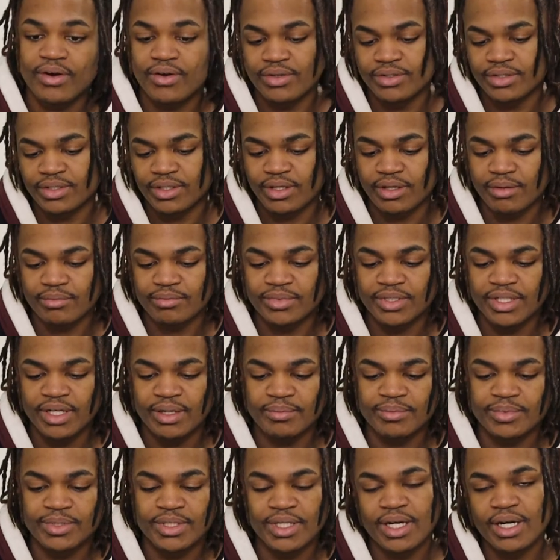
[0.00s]
hours. Like I'm
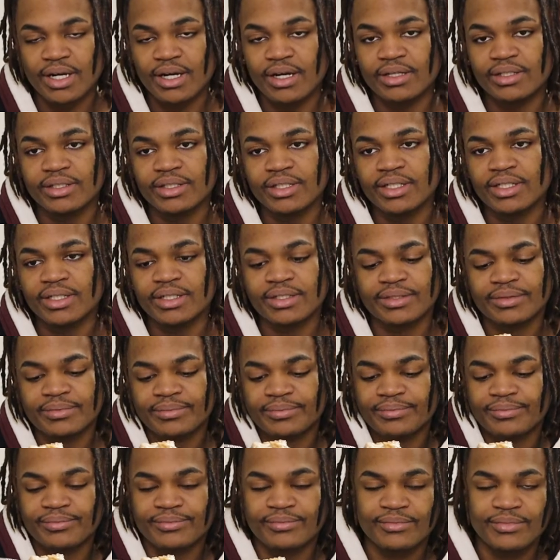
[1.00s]
type tired. Like
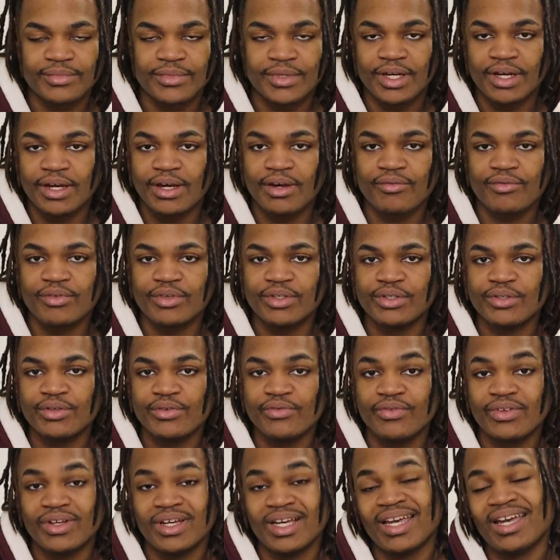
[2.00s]
I really
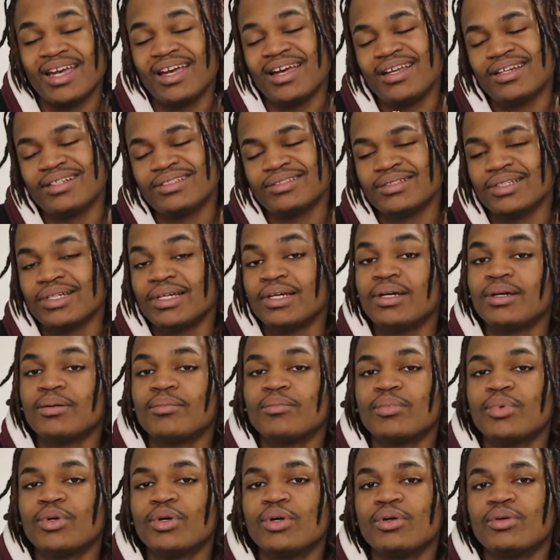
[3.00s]
don't feel. And
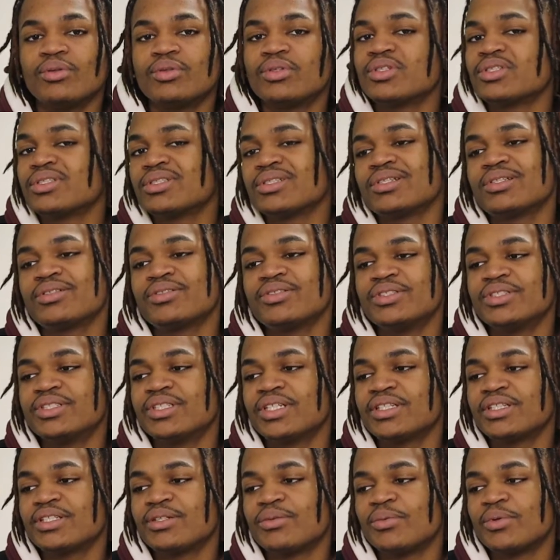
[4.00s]
bro, there's literally
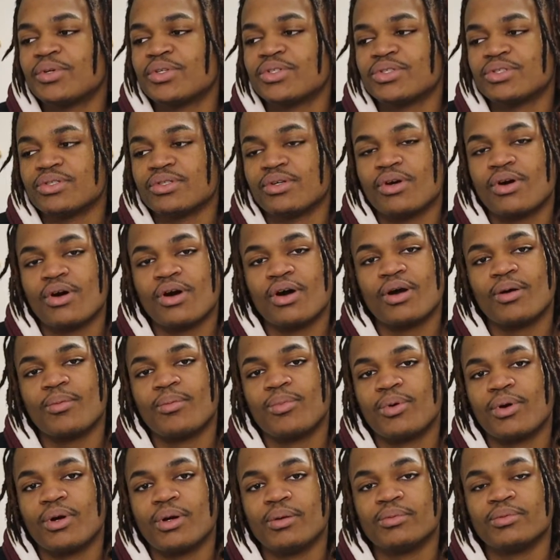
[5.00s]
nothing worse than
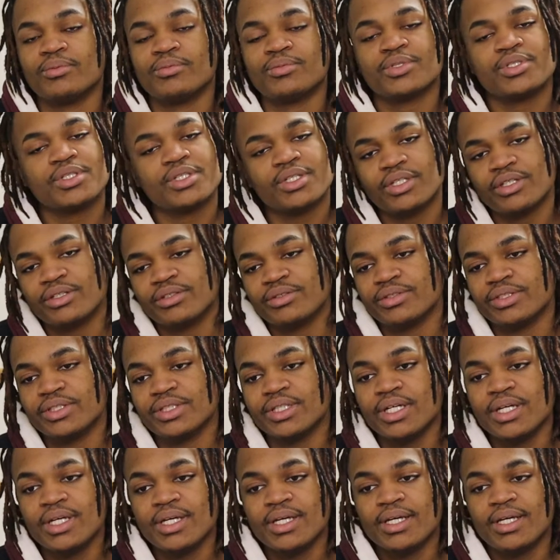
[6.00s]
car problems.
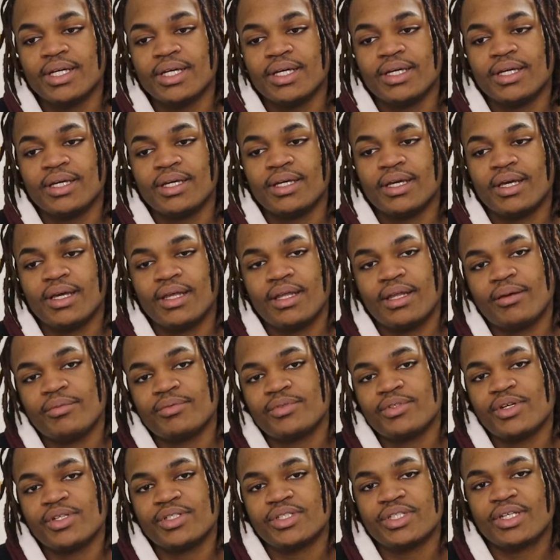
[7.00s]
Literally. And
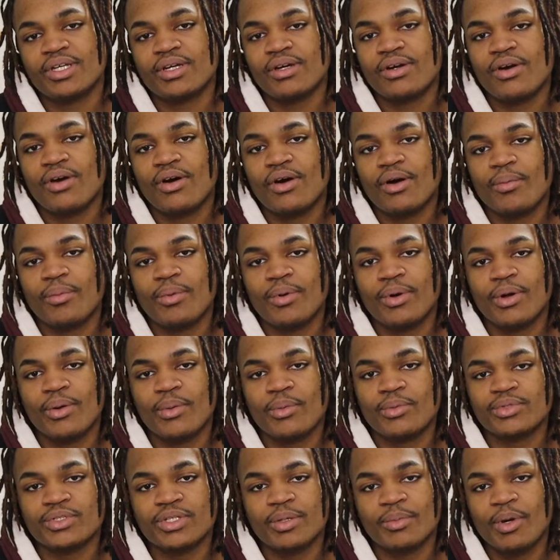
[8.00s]
I'm starting to get car
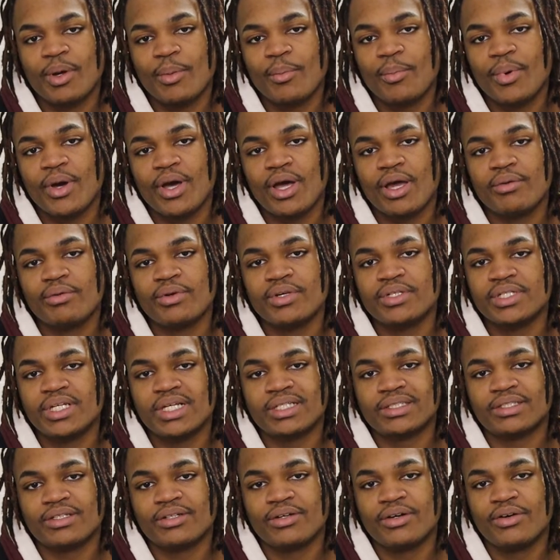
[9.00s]
problems. Like my battery's
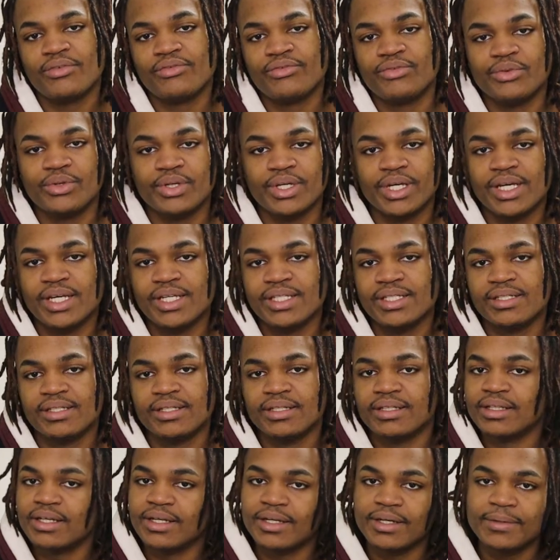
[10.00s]
acting all
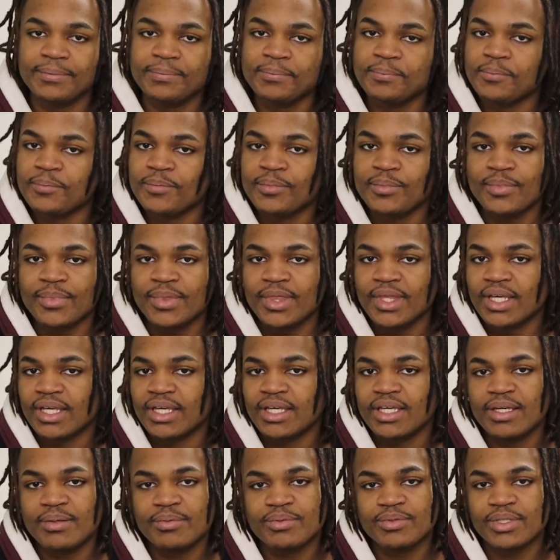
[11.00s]
fugazi. Like
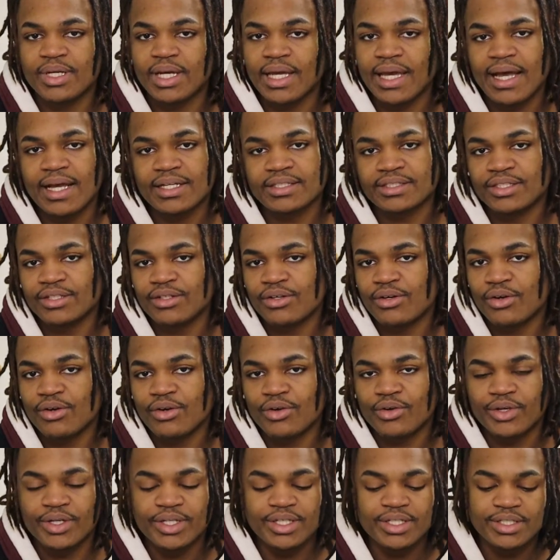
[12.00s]
keeps like acting all
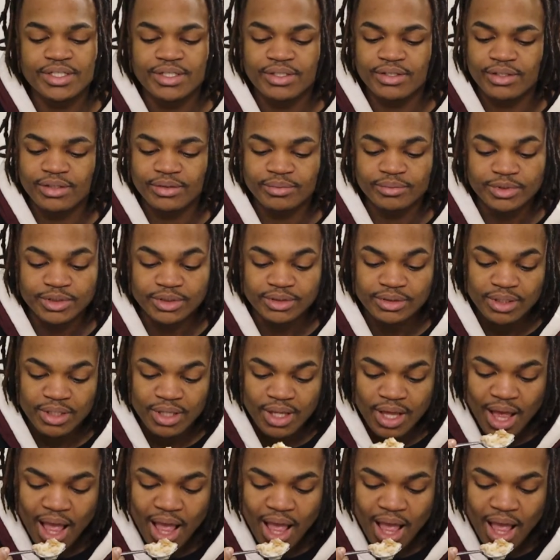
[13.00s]
crazy on me.